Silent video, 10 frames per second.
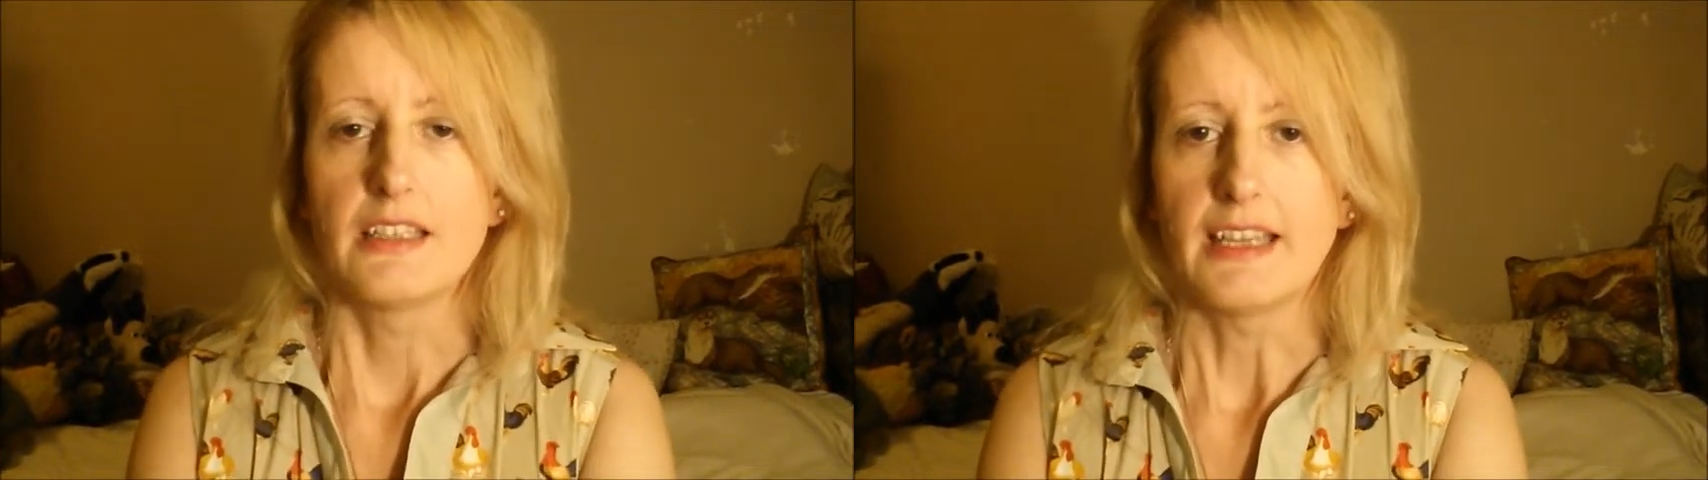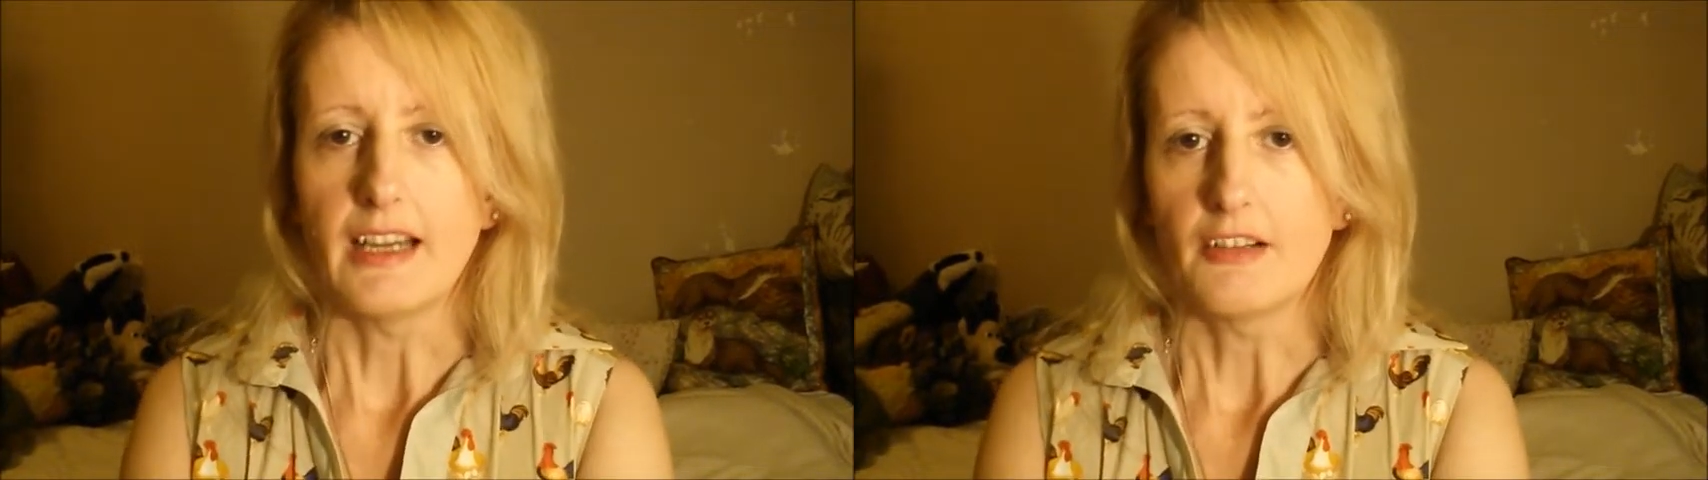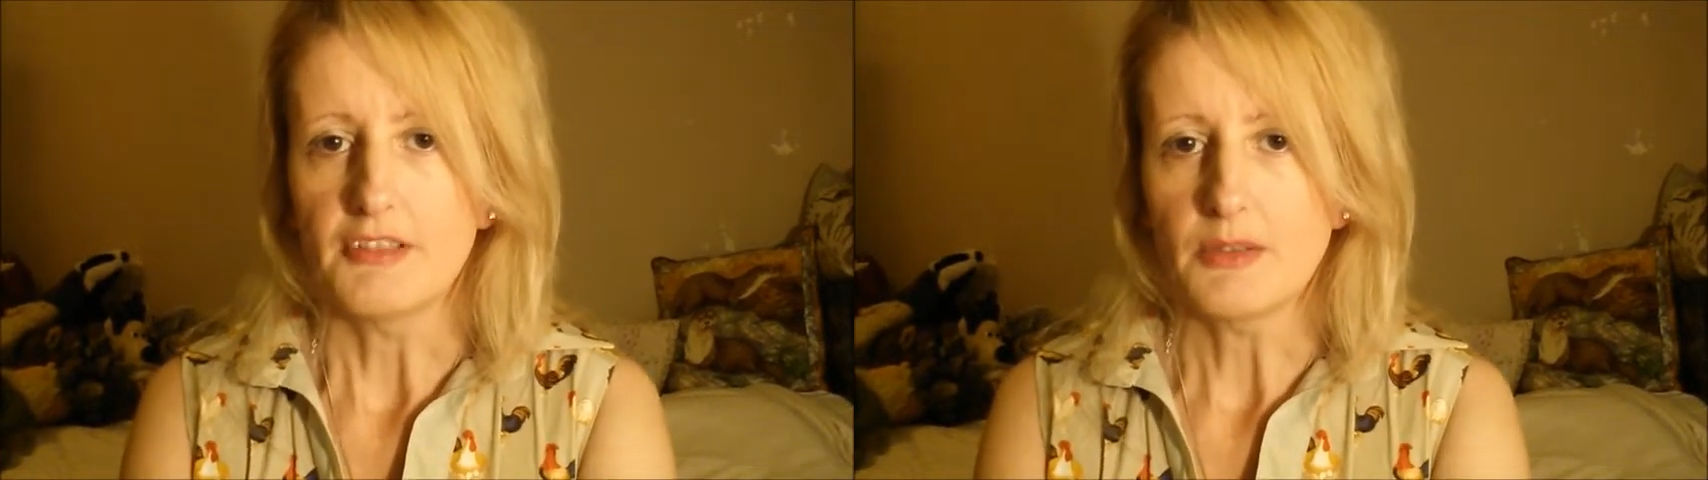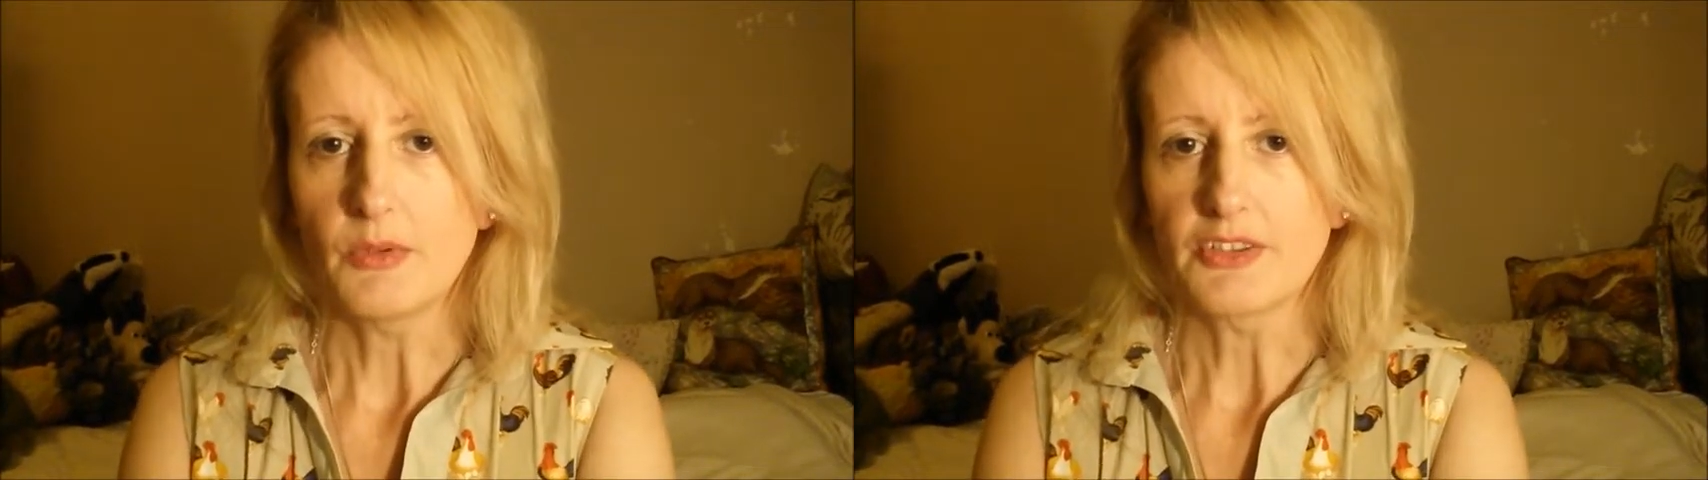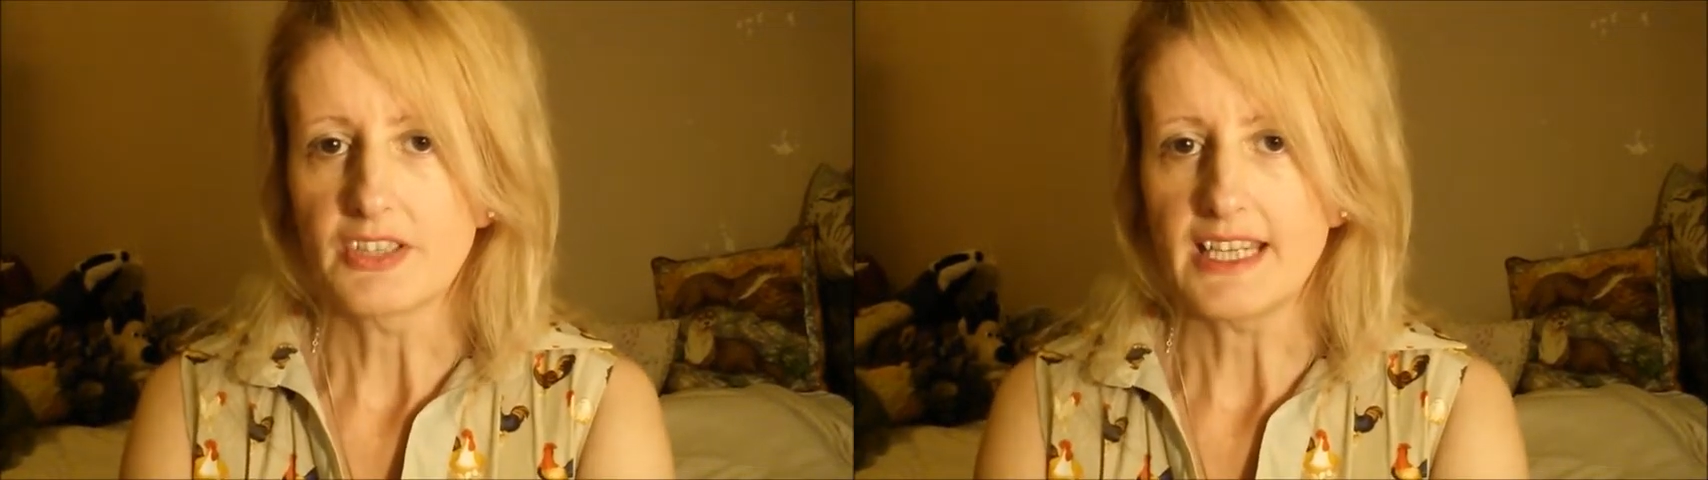Yeah, I really
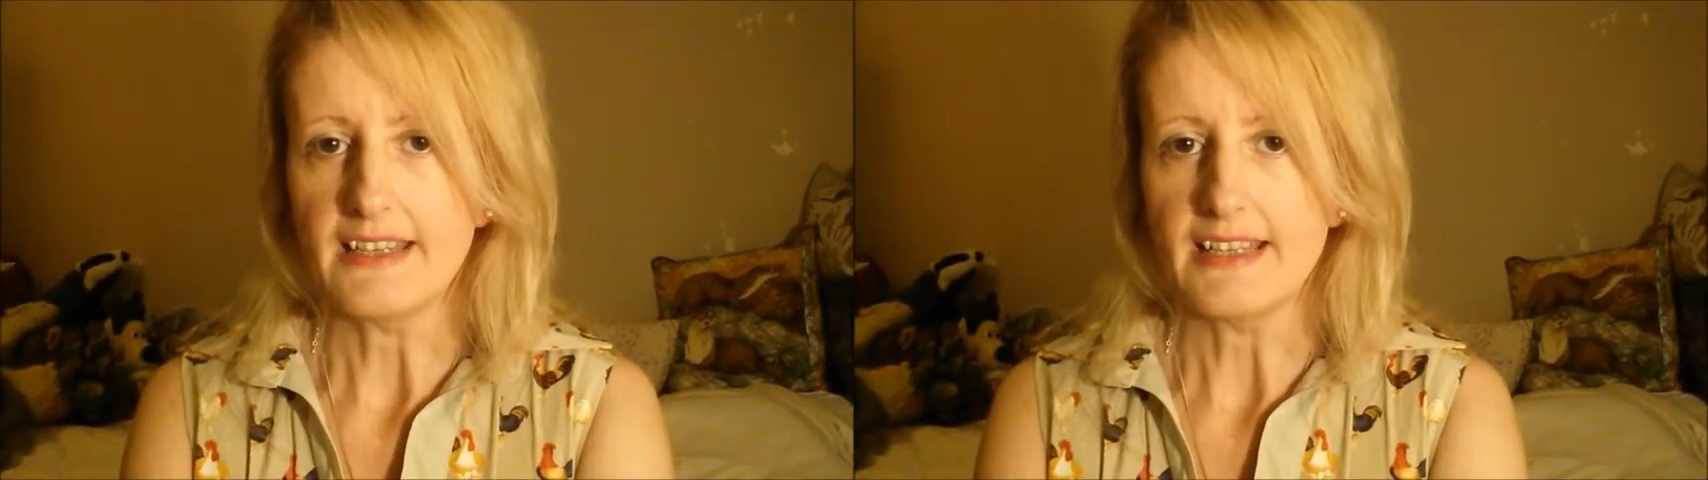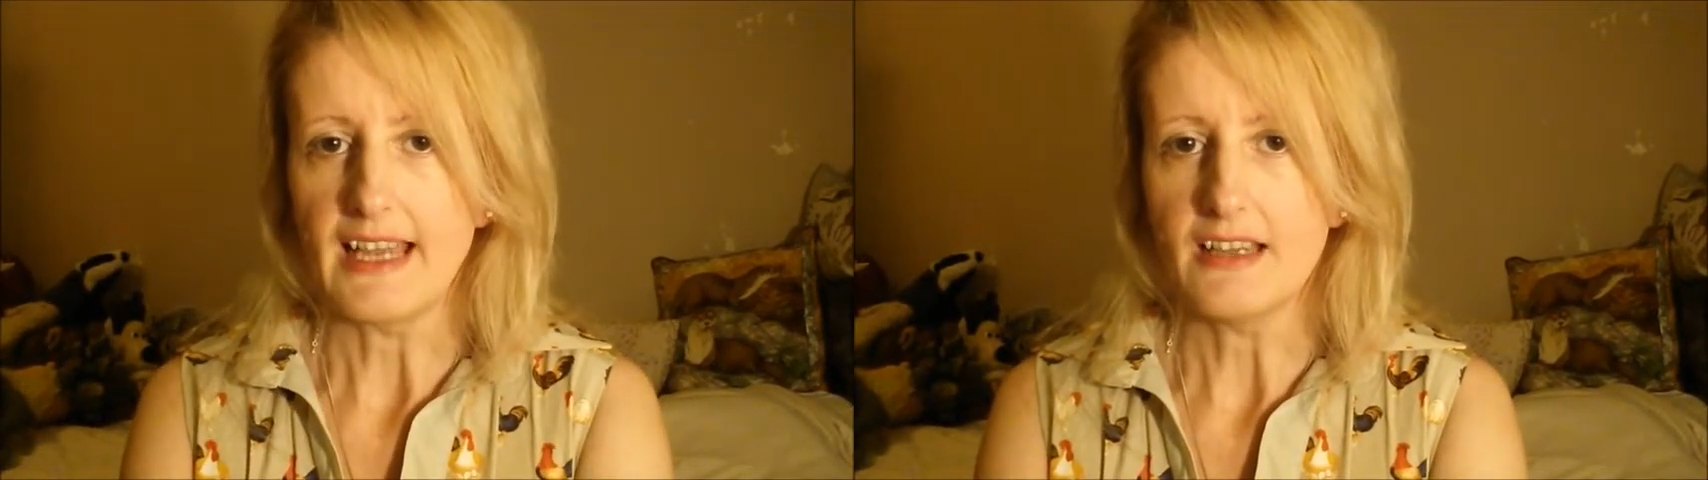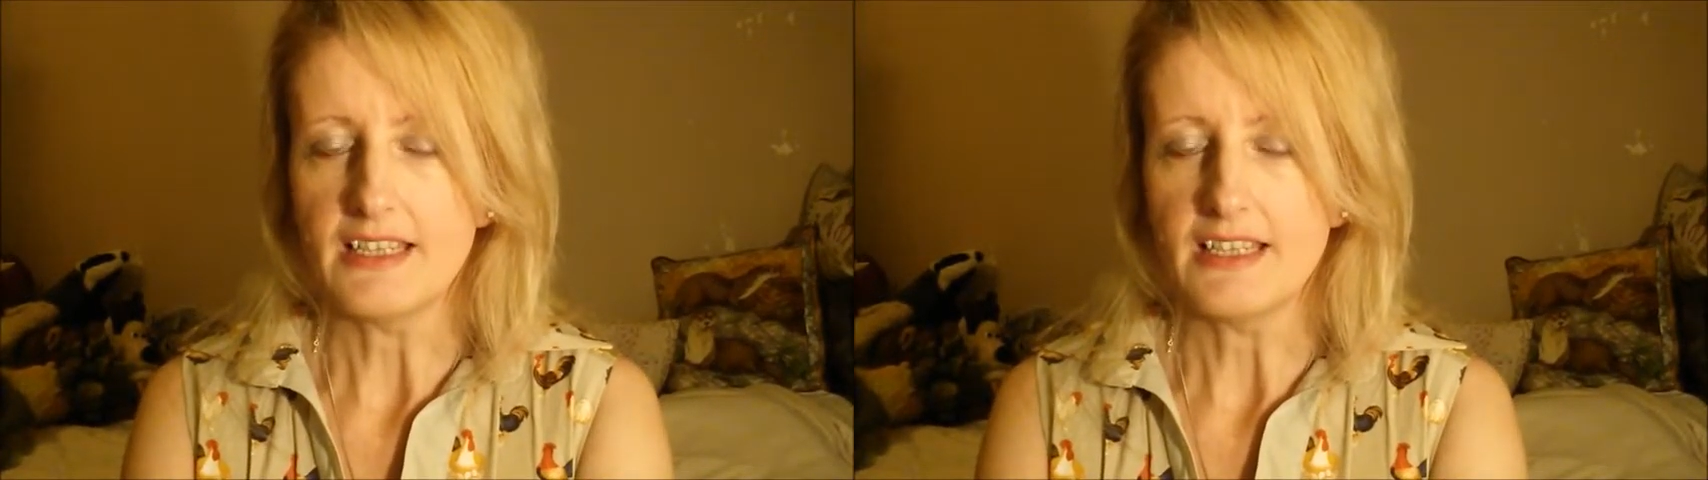want to get that.